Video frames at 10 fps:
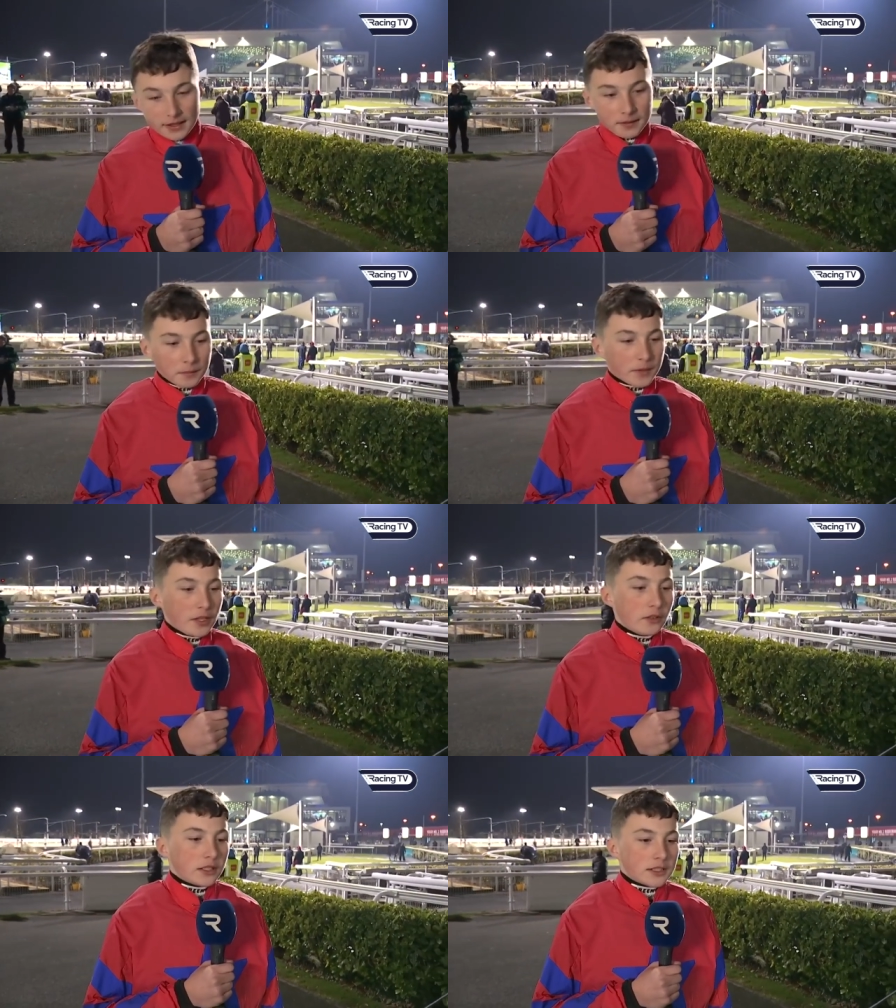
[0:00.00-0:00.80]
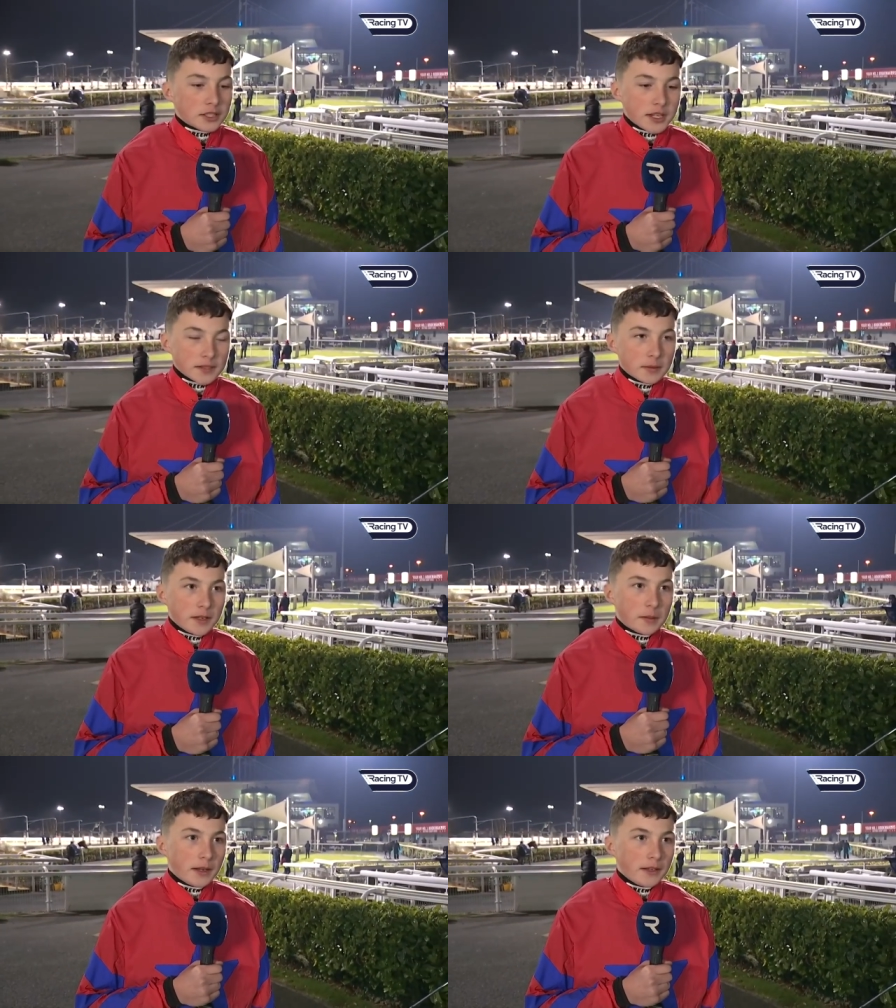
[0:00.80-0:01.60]
my uncle trains
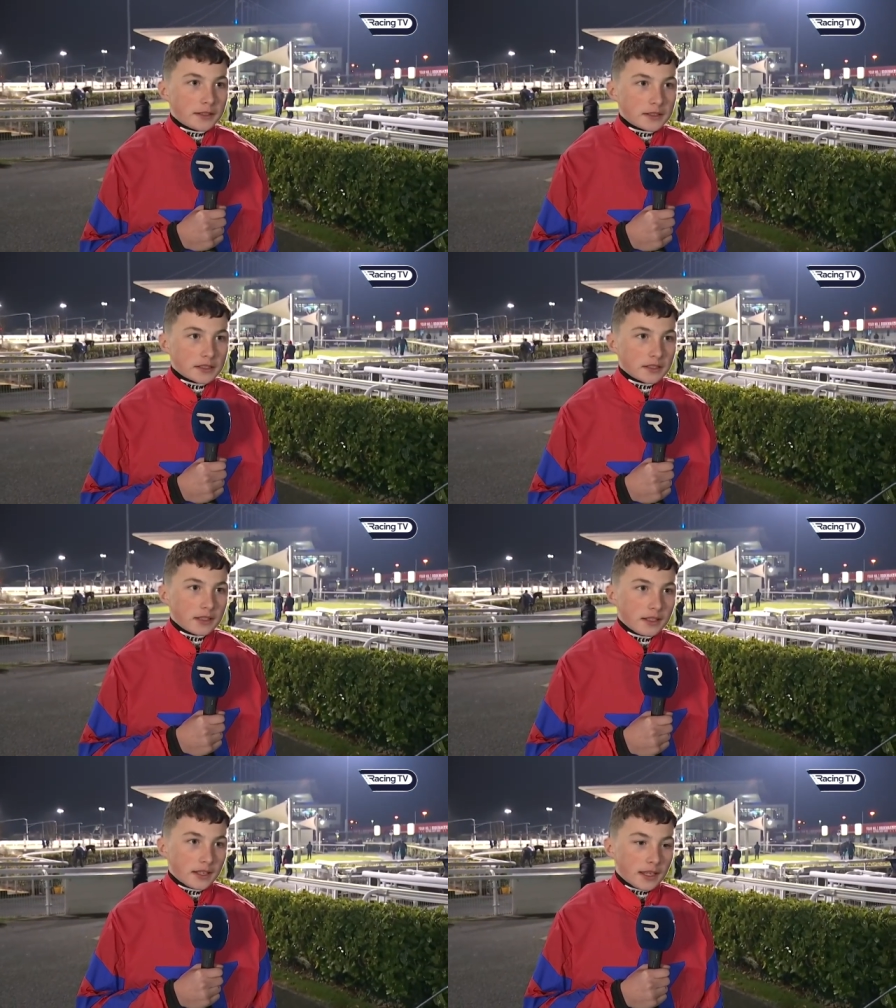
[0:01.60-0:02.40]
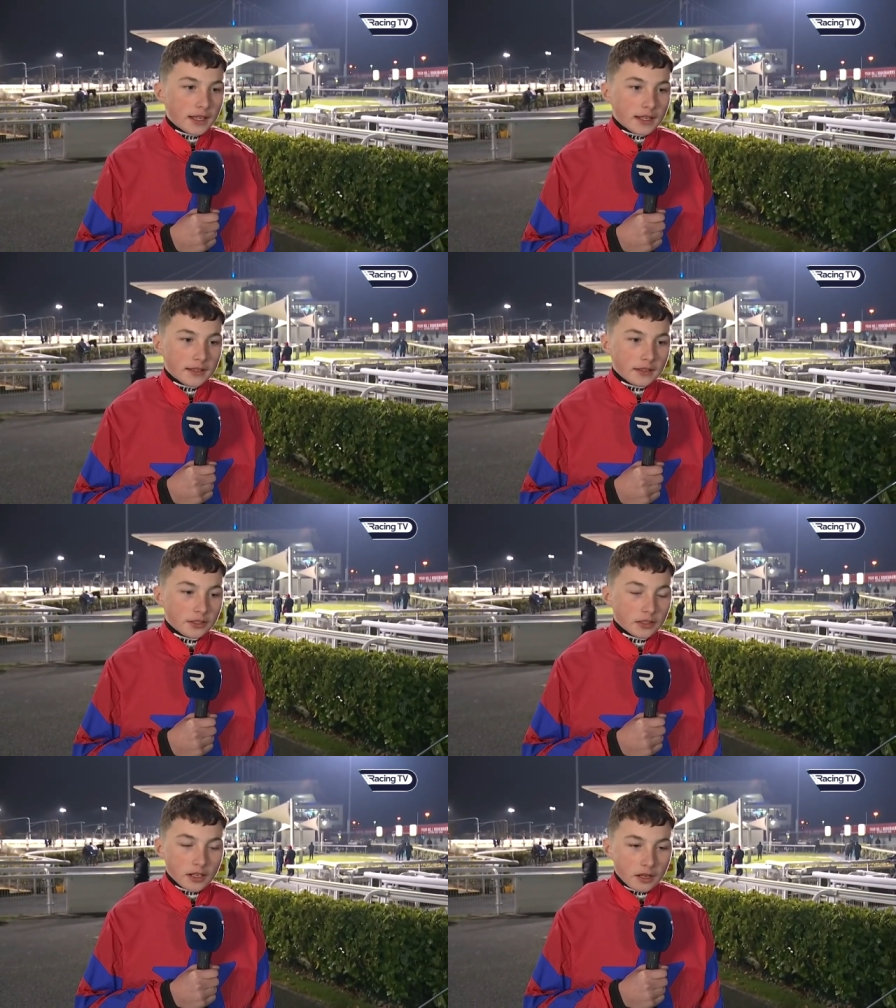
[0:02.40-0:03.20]
Pointers, and
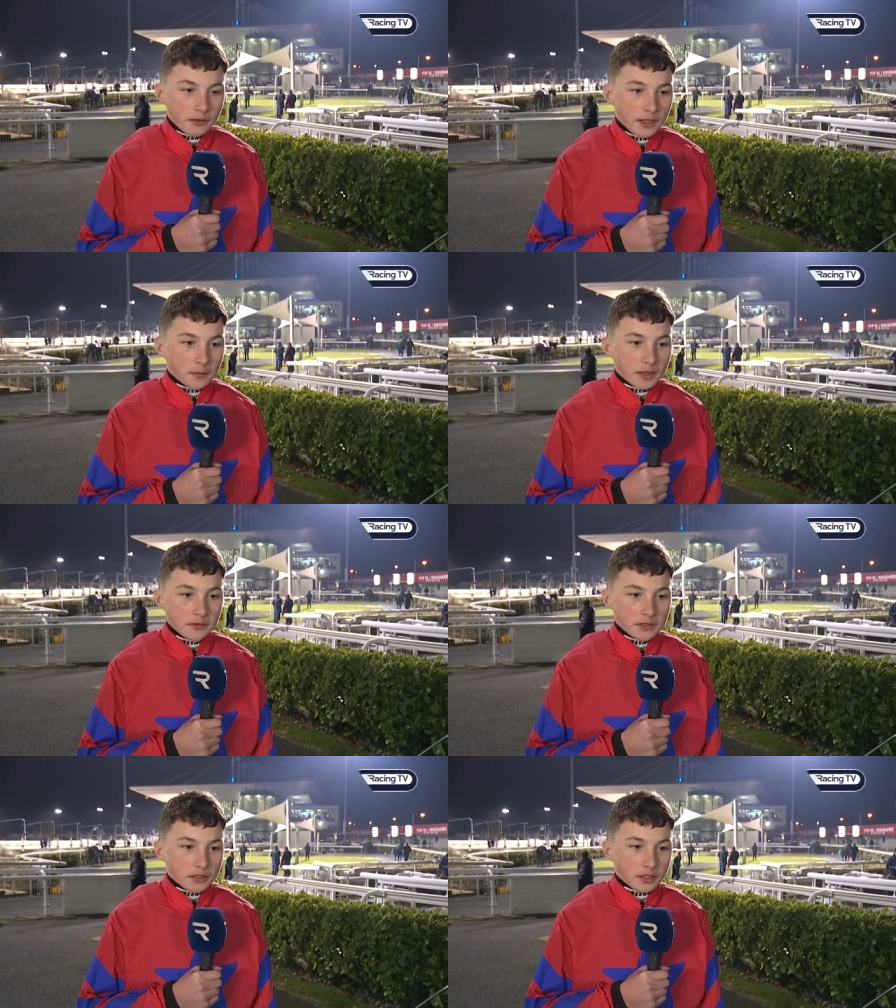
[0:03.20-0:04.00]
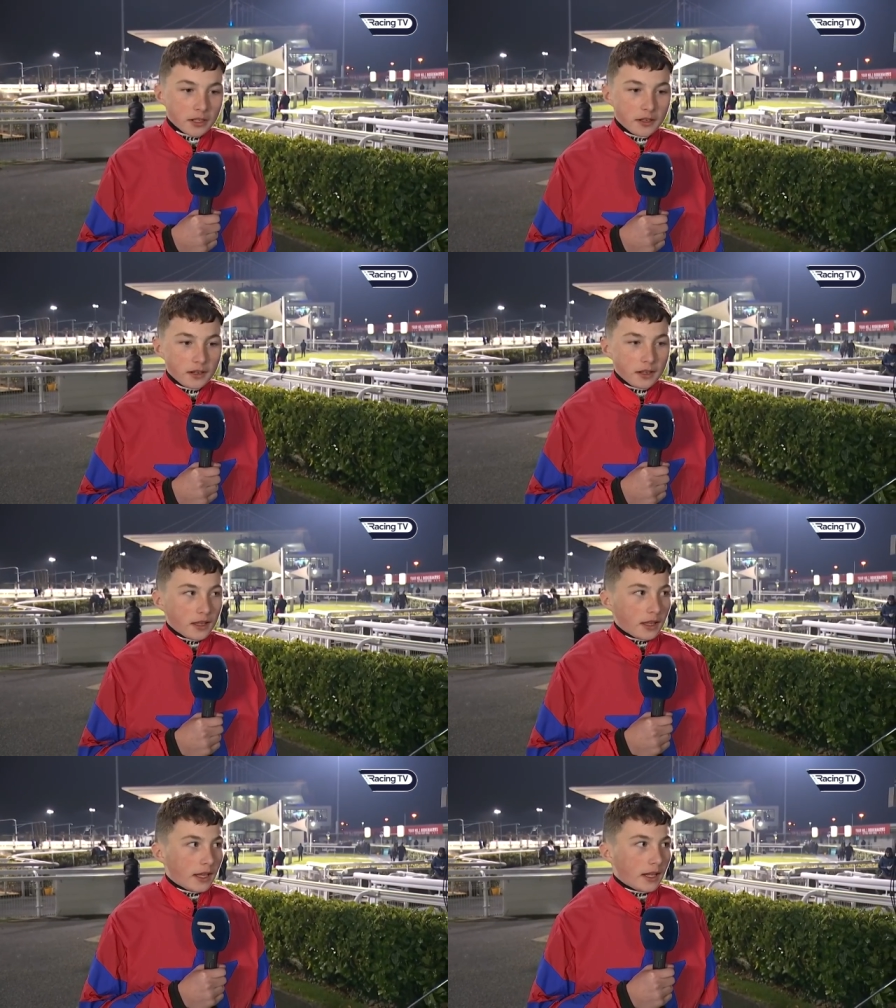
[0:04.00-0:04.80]
I done a lot with him when I was younger.
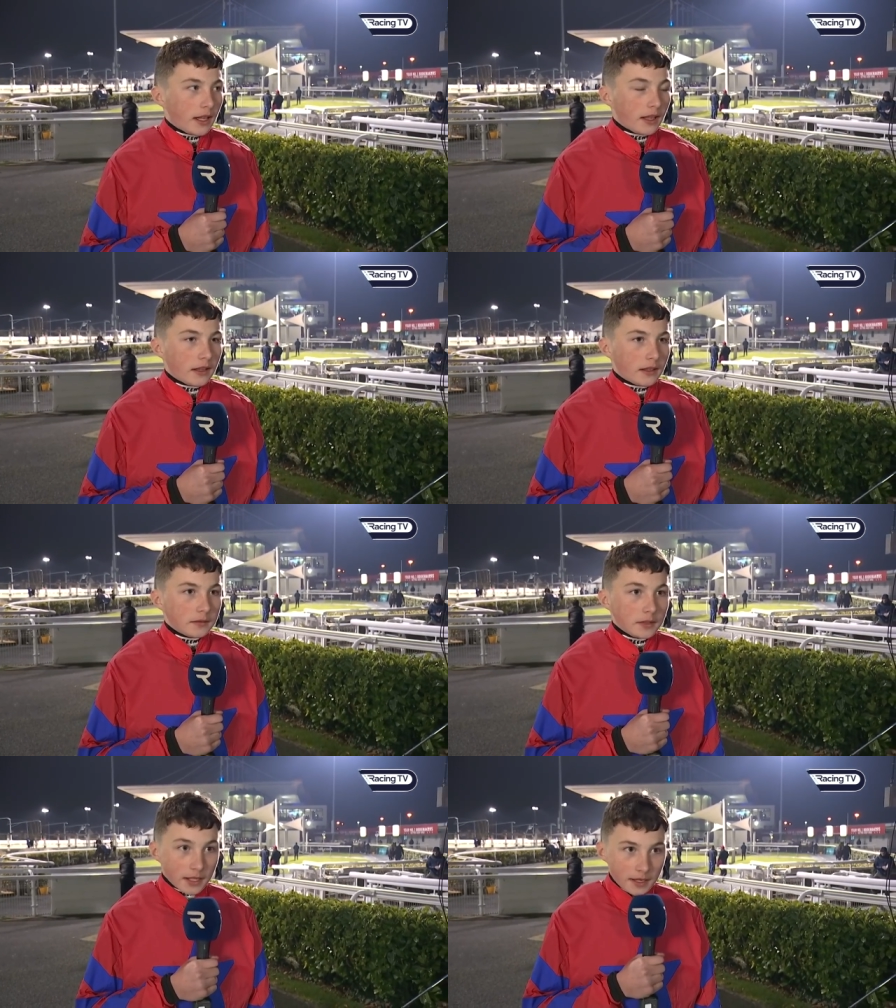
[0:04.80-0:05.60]
Benny Walsh? No?